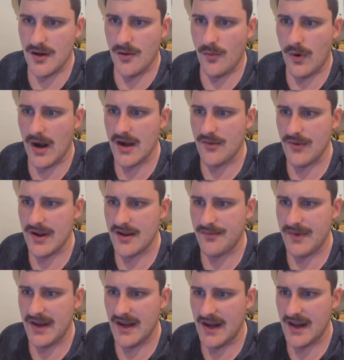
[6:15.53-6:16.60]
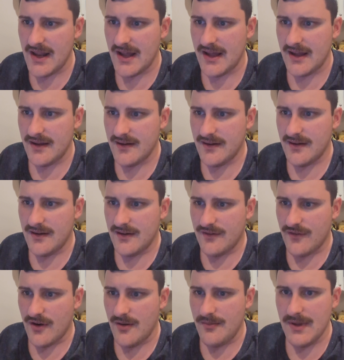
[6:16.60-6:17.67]
Wide Awake Media
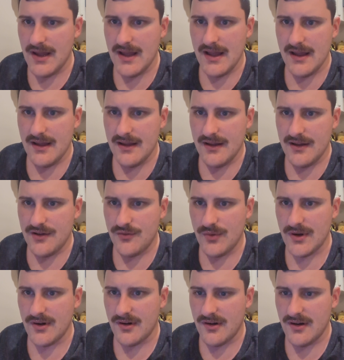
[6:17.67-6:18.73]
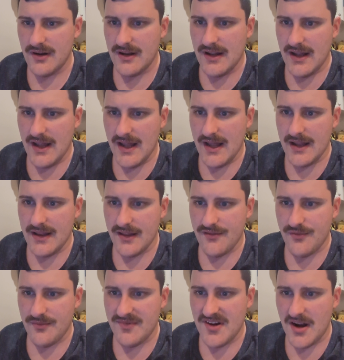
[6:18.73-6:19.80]
from Twitter, and that's
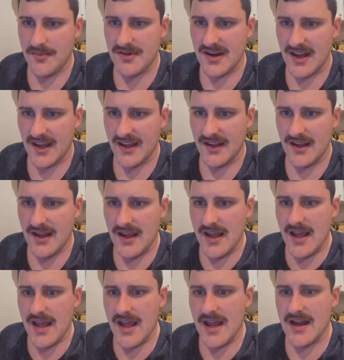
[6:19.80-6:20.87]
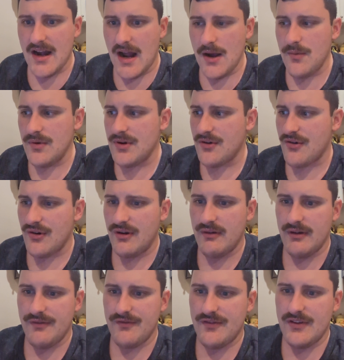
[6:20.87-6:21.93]
from Chabonet. And I would agree
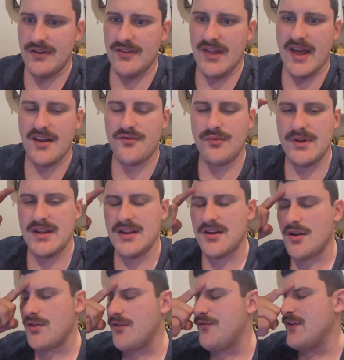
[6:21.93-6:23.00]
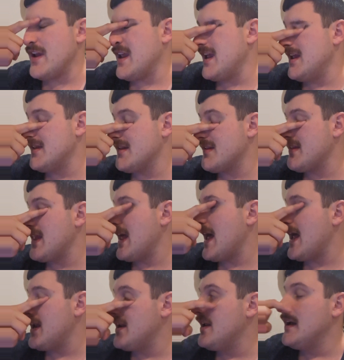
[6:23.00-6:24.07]
with that tweet. The thing is
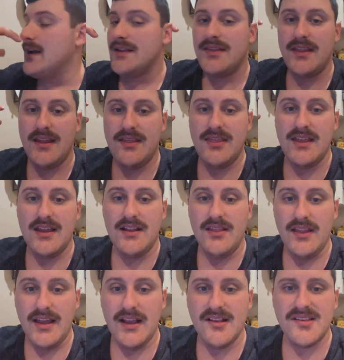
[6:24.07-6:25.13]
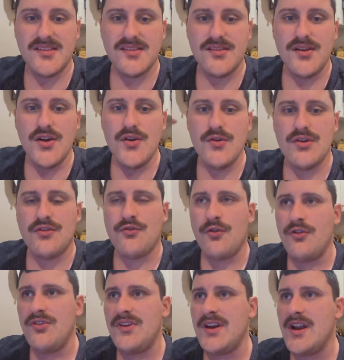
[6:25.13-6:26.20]
that the elites who
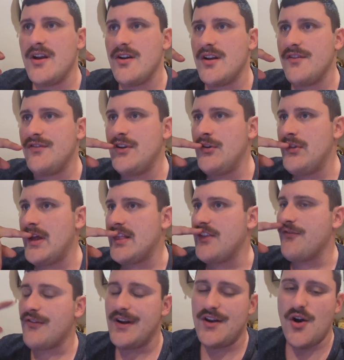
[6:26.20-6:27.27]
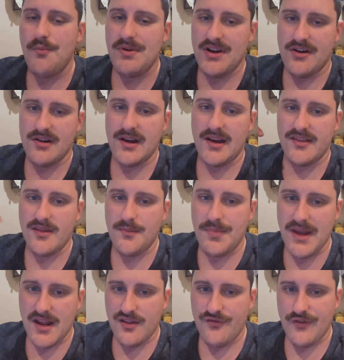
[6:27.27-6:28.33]
control the narrative know that the free and open internet is the
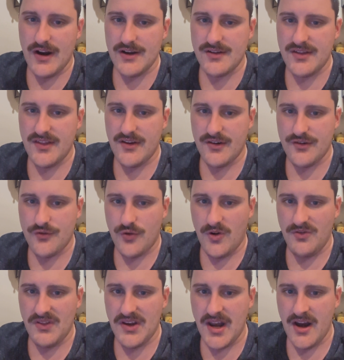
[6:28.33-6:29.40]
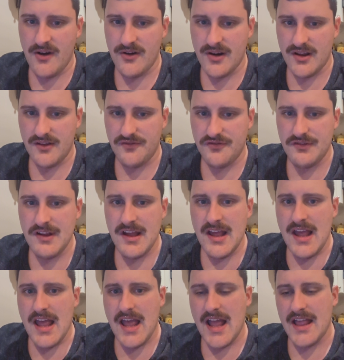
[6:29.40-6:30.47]
biggest threat to their control of the narrative,
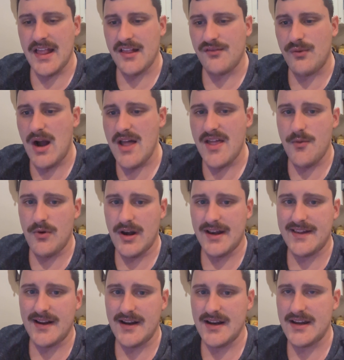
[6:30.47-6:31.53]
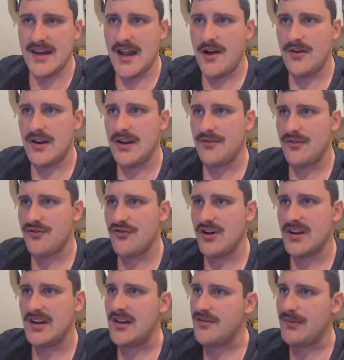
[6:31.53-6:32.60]
and that's why they want to shut it down and
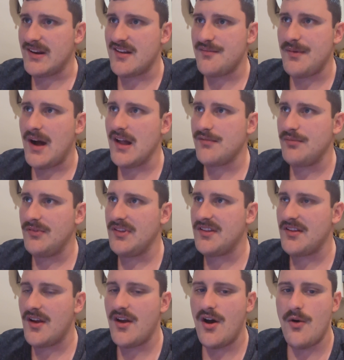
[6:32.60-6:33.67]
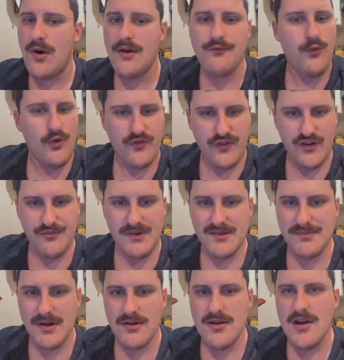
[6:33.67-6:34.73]
restrict it as much as possible. They say, "Oh, I'm for free
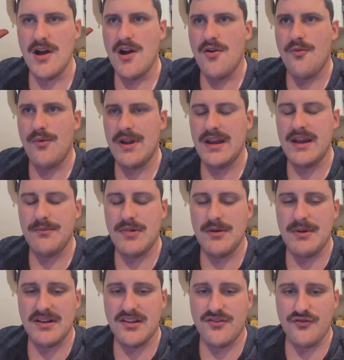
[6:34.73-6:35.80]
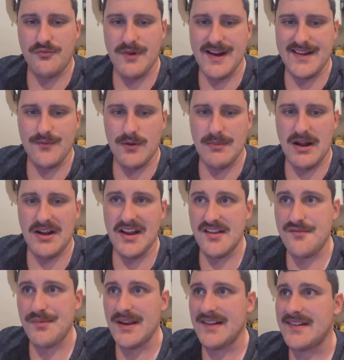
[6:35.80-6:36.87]
speech, but what about disinformation? What about
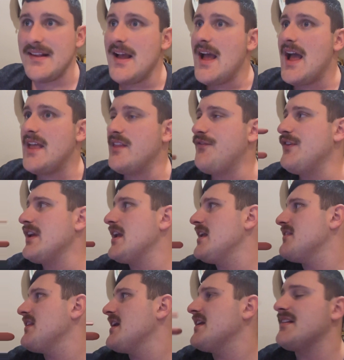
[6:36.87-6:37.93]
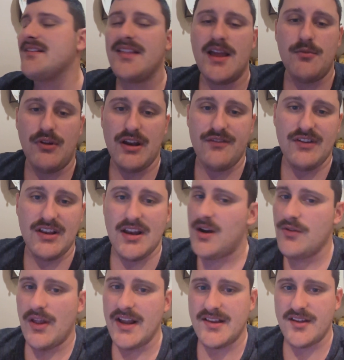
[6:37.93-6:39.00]
hate speech?" And the thing is, they can just label anything they
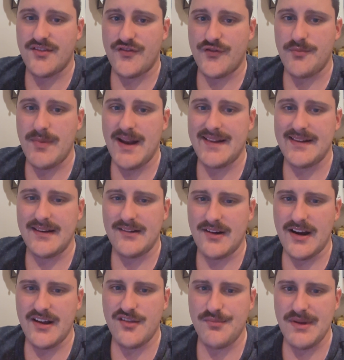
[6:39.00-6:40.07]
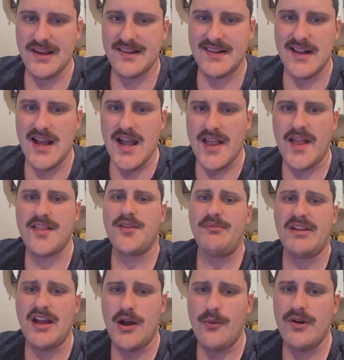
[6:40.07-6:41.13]
don't like disinformation or hate speech, and that's
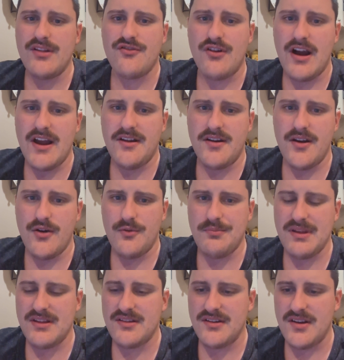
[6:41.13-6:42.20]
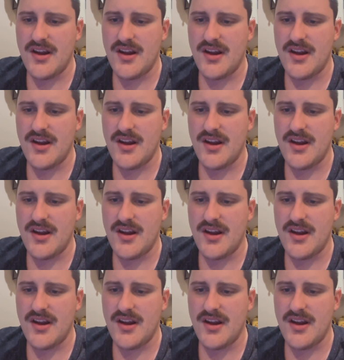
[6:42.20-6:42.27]
something I always try and note because